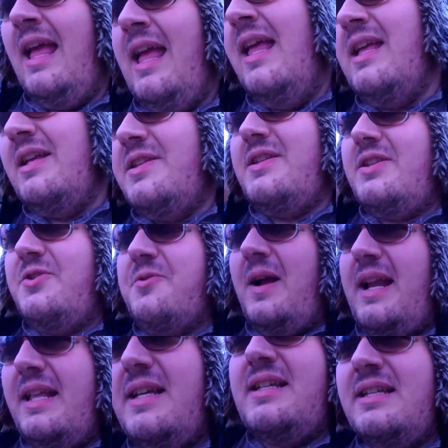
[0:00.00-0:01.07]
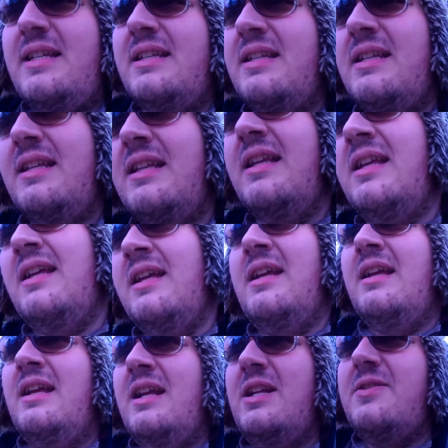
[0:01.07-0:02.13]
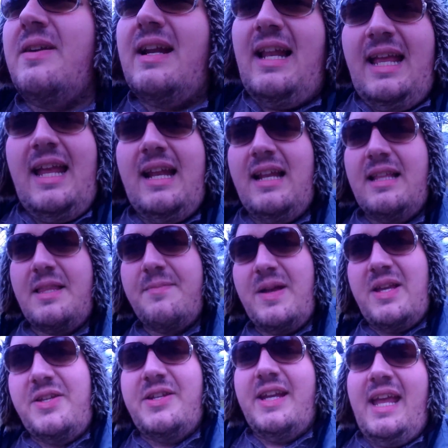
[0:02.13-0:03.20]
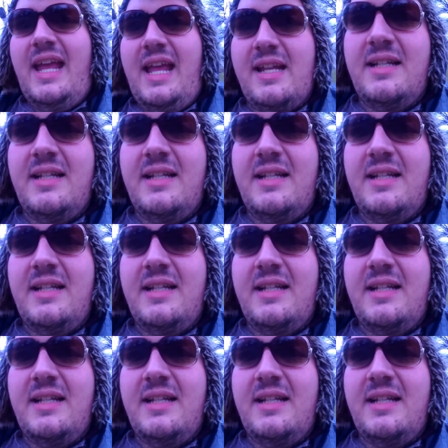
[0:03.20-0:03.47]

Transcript: just try to handle it the best you can.